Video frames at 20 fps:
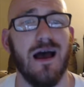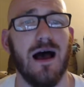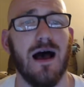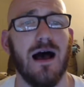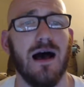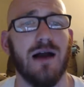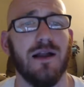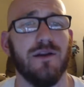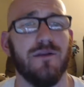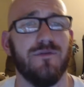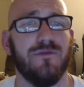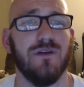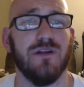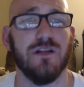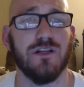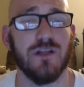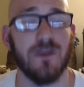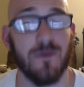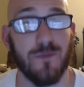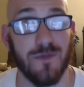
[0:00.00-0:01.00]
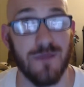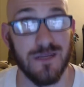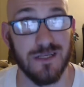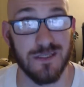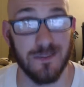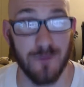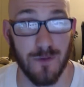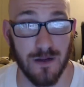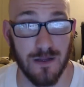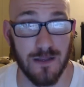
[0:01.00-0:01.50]
uh, to finish up
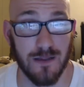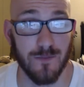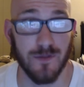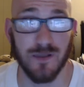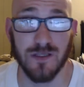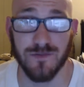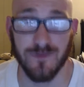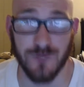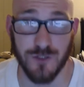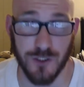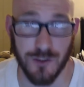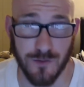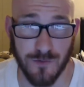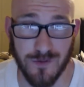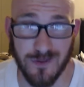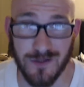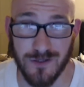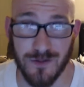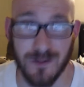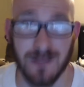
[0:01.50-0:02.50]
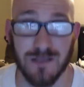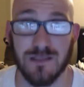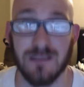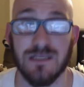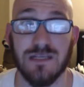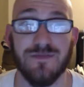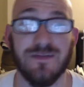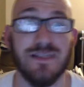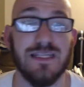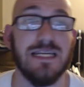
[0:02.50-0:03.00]
this month, the month of June
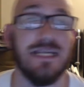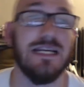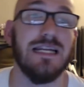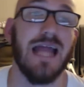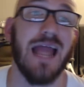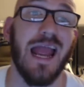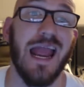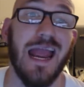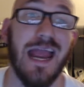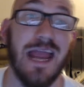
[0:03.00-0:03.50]
2017,